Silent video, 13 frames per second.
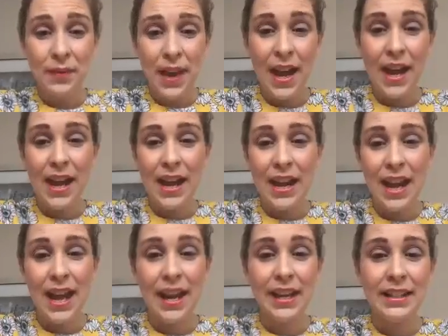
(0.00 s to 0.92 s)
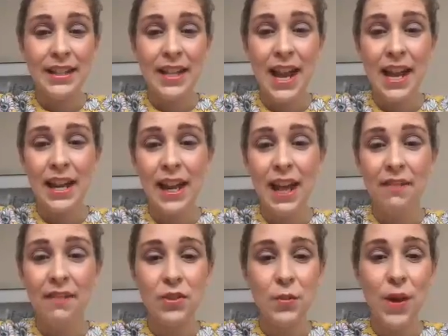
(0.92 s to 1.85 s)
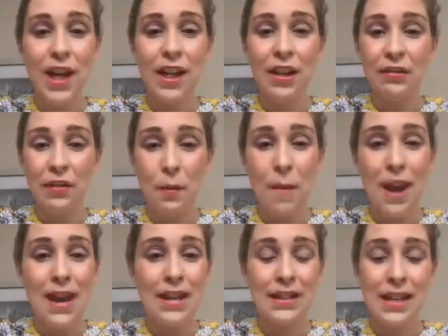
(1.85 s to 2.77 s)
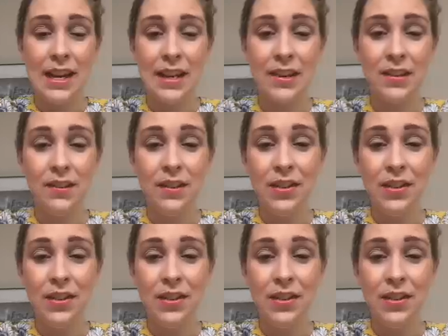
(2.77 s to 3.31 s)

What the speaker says: 8, 9, 10, 11, 12, amazing.